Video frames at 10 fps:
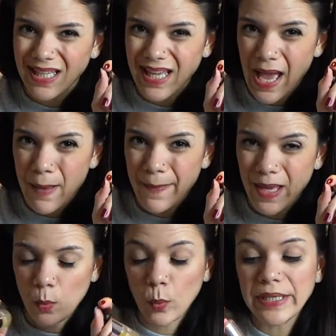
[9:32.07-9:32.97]
get a
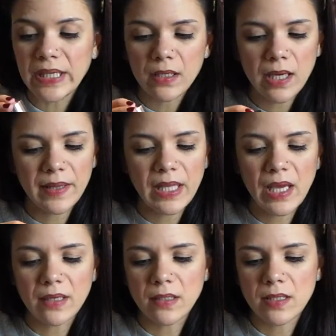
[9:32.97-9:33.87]
bit weak at the
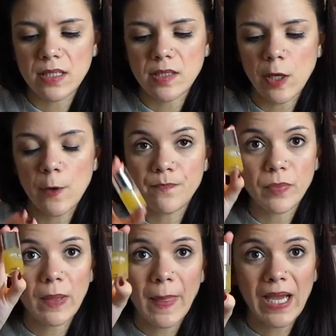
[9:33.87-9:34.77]
ends, so
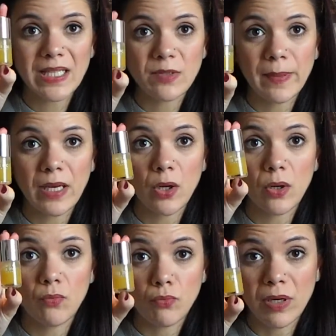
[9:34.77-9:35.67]
that has been
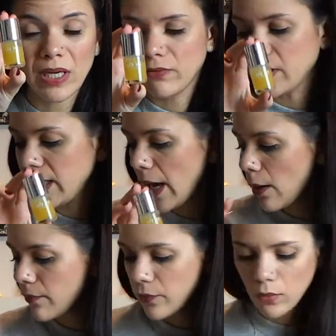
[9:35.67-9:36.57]
really
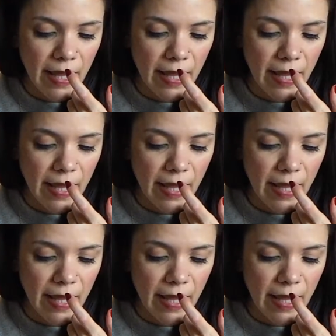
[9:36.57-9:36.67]
helpful.